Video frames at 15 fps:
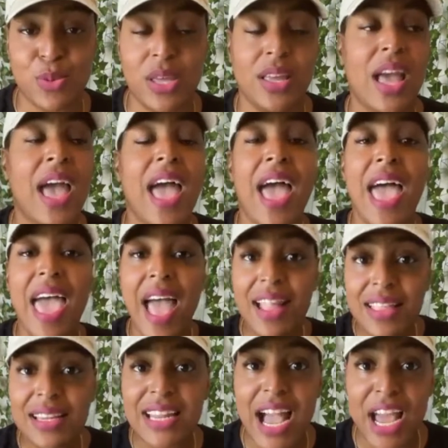week
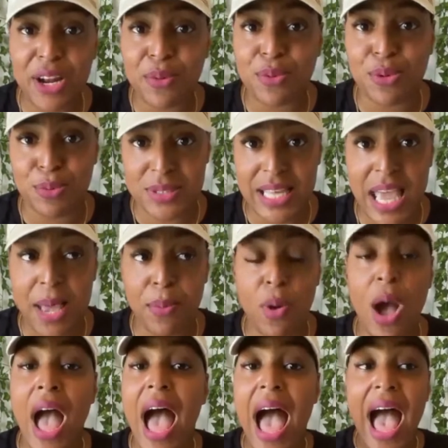at the dining room
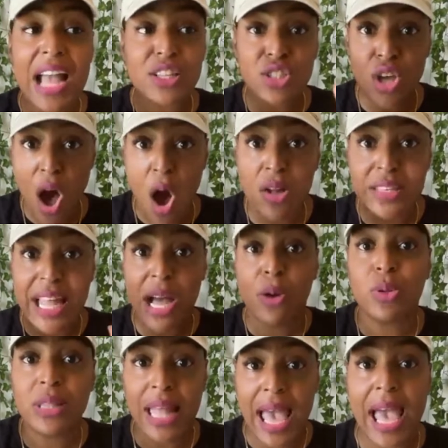table. I talked
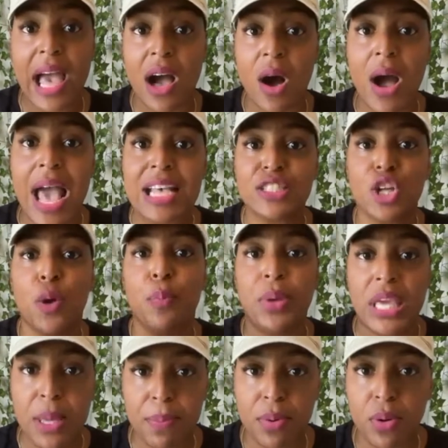out loud as though
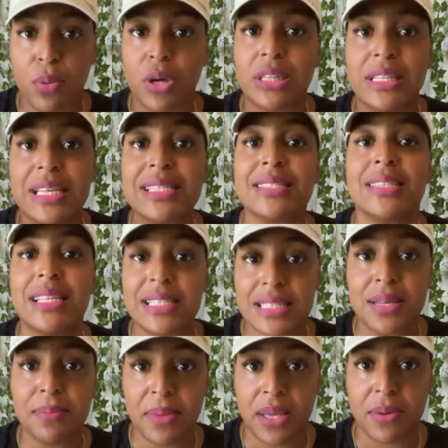people were listening
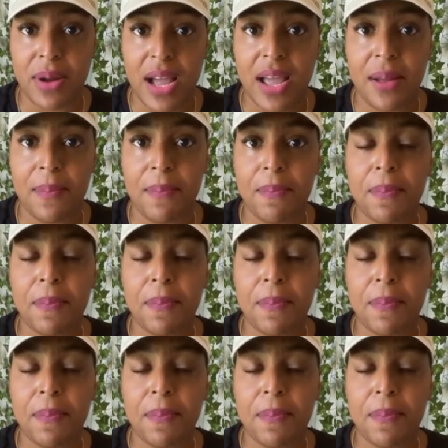to me, right?